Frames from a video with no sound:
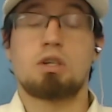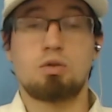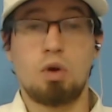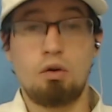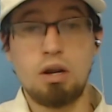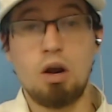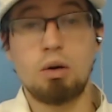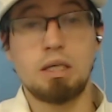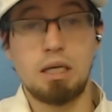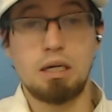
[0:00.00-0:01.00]
Because we already know
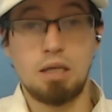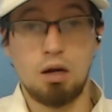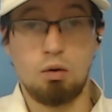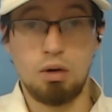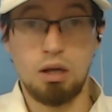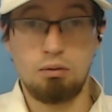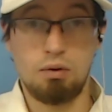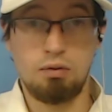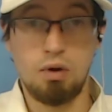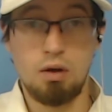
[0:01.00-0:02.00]
he said he's not going to get rid
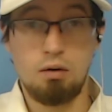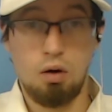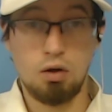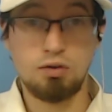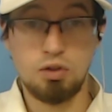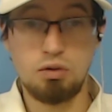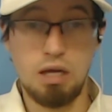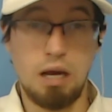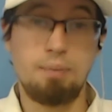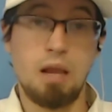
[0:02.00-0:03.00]
of all student
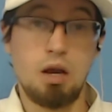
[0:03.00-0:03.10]
debt.